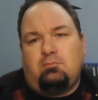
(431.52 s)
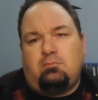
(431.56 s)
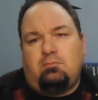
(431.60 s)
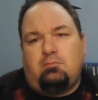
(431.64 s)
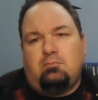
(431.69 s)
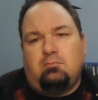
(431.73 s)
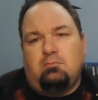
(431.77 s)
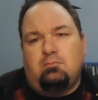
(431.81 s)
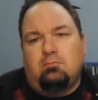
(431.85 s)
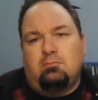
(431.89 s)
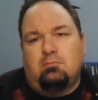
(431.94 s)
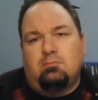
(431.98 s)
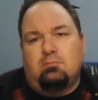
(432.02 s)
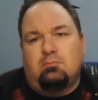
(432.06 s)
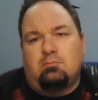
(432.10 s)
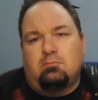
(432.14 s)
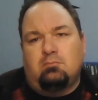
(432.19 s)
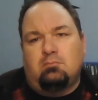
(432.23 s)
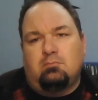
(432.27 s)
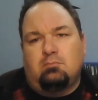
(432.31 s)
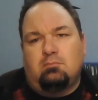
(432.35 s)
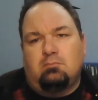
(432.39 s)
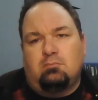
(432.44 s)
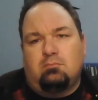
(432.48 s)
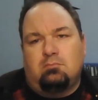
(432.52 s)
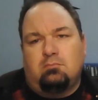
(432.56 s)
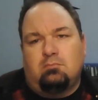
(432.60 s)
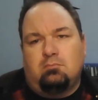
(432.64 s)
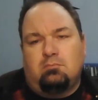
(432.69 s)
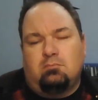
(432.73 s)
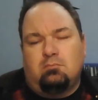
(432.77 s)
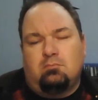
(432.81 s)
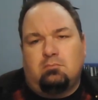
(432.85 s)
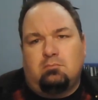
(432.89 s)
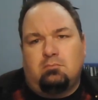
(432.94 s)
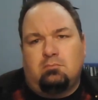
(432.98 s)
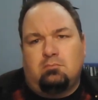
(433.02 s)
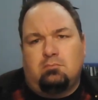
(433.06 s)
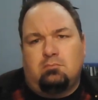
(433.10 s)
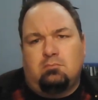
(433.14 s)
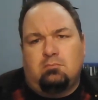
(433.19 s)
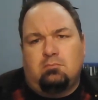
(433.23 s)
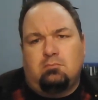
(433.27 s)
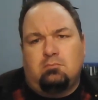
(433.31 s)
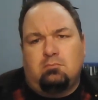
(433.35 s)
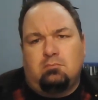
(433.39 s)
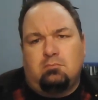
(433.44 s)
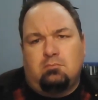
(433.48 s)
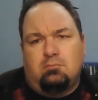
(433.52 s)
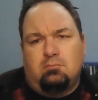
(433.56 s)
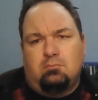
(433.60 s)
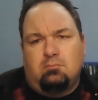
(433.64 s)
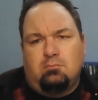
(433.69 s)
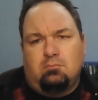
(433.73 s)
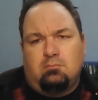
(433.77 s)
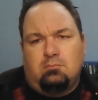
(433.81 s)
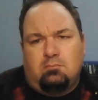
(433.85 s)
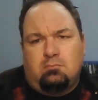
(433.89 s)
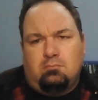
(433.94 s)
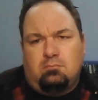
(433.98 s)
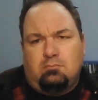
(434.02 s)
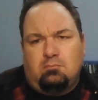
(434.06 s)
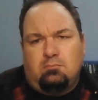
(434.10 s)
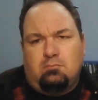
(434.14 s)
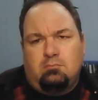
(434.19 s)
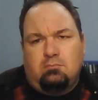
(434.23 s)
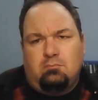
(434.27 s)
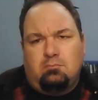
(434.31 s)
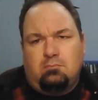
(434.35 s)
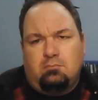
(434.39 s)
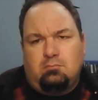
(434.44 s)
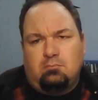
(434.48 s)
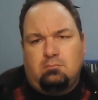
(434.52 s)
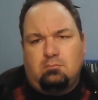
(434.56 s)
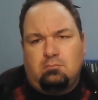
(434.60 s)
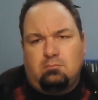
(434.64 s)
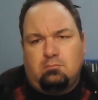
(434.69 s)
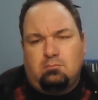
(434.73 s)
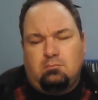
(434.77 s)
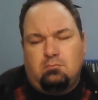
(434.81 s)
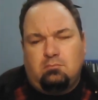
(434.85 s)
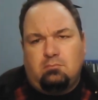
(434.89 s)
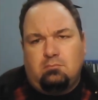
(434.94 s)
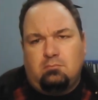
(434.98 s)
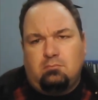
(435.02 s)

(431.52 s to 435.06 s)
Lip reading: The person shown says nothing.